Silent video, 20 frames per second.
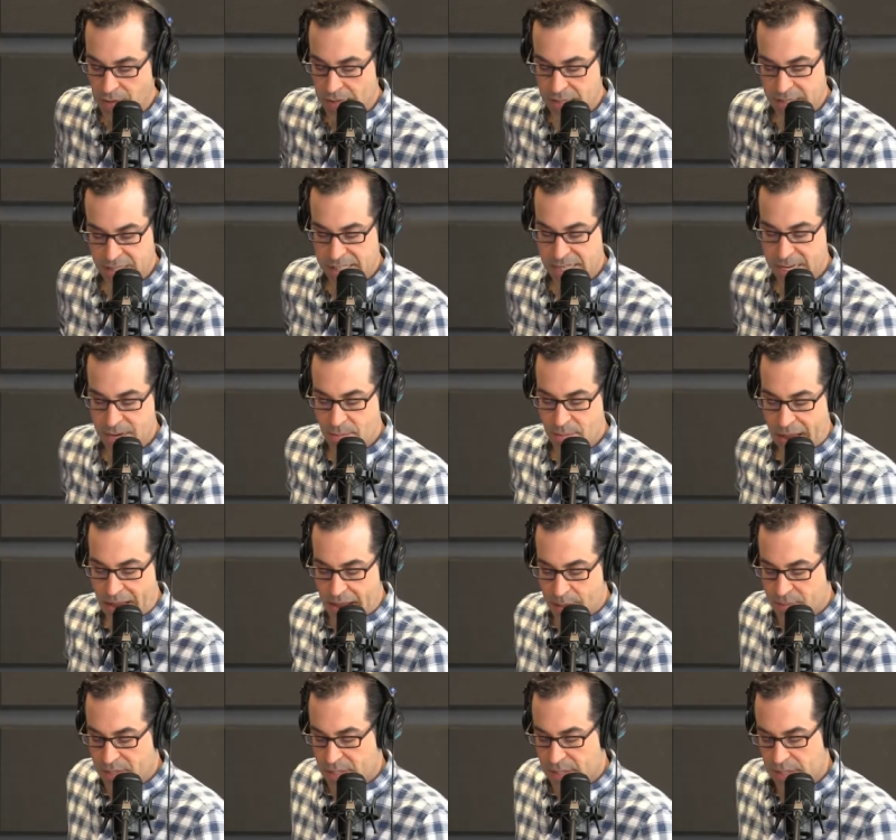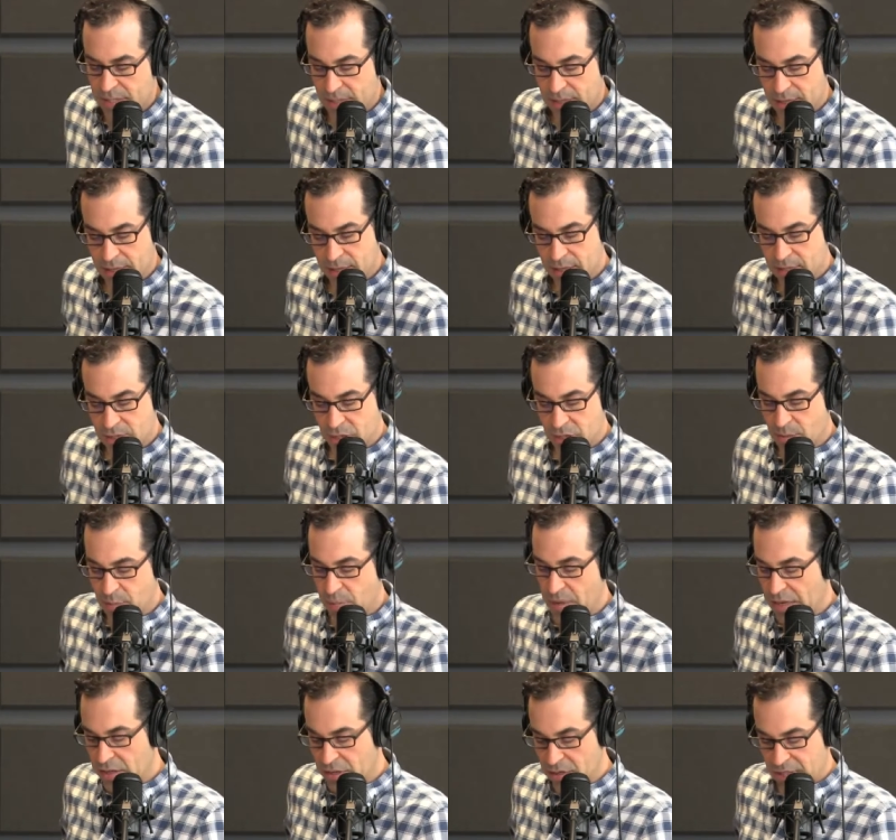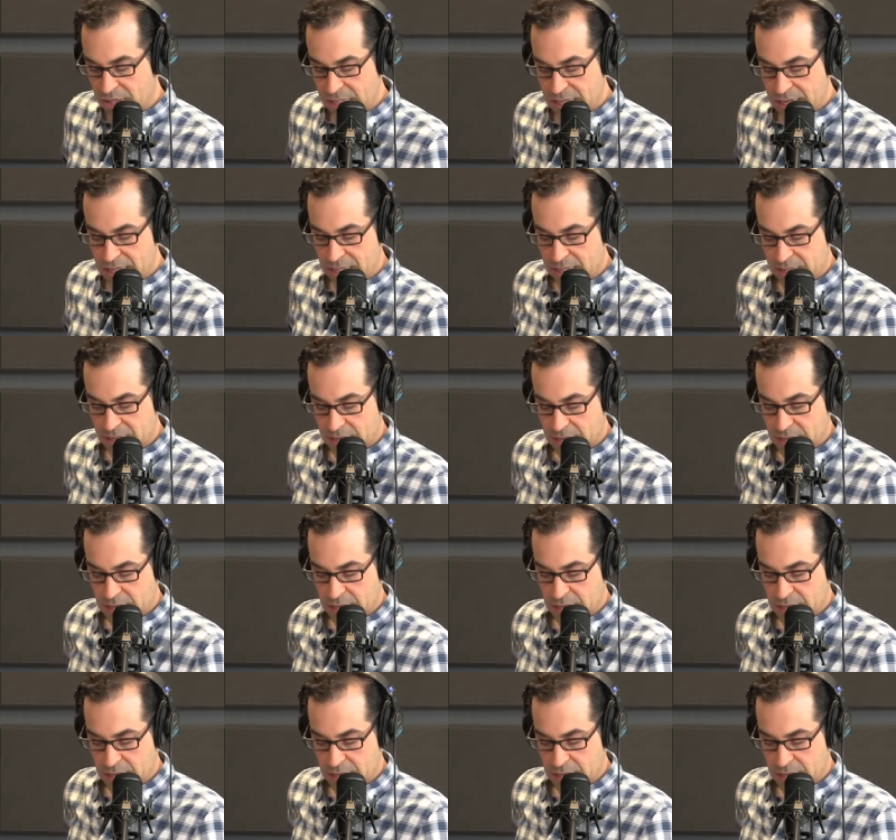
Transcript: Seat maps, so you can pick your seats.